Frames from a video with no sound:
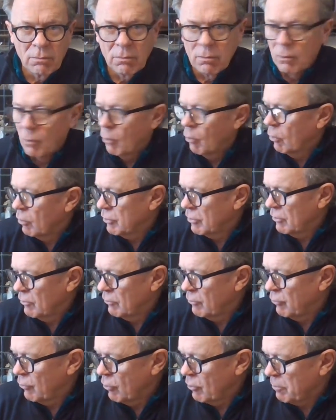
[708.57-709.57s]
Horton
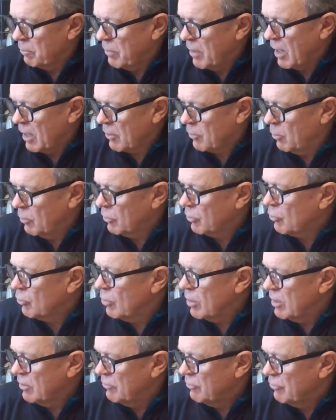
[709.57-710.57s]
fought back with
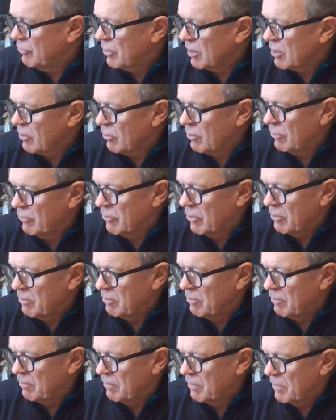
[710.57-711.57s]
great vigour and
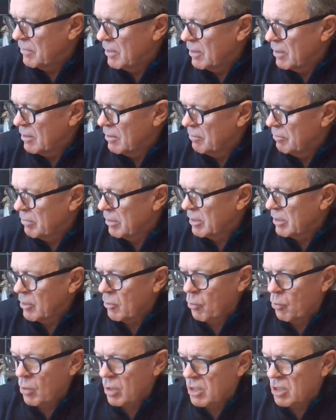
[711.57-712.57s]
vim, but the
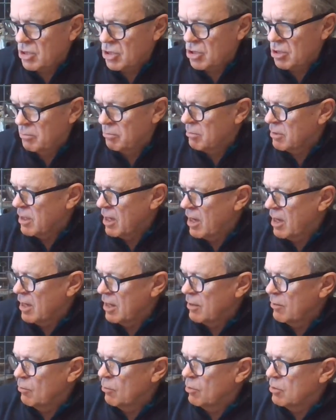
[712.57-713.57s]
Wickersham
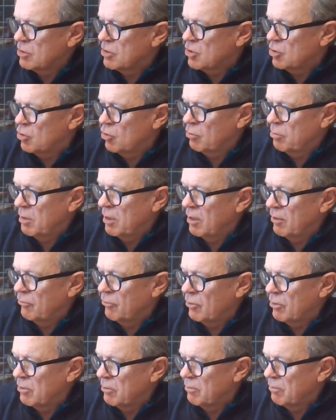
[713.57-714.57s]
gang was too many
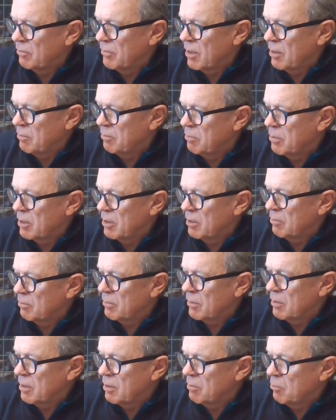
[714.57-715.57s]
for him. They beat
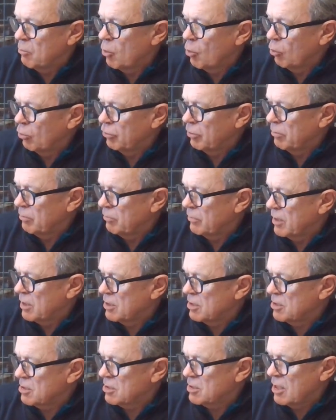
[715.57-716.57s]
him, they mauled him, they
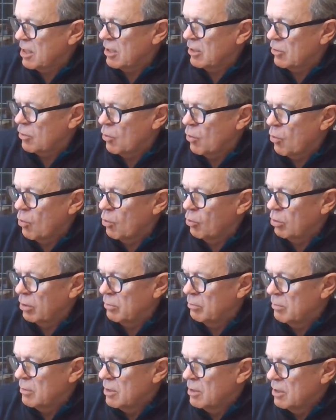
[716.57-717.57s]
started to haul
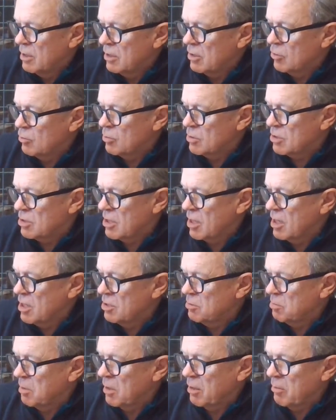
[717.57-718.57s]
him into his
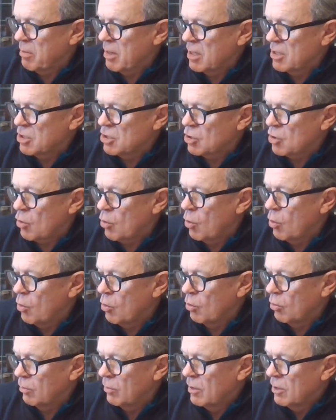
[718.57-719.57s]
cage, but he managed to
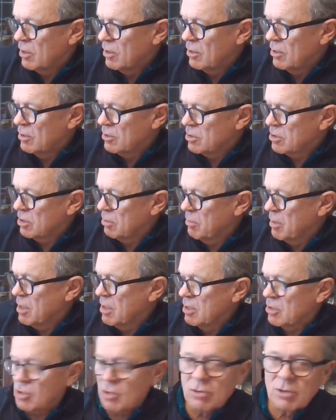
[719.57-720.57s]
call to the
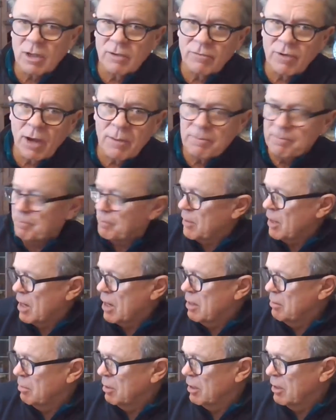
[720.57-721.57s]
mayor, "Don't give up,
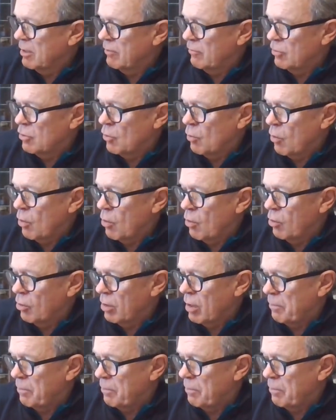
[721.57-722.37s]
I believe in you all.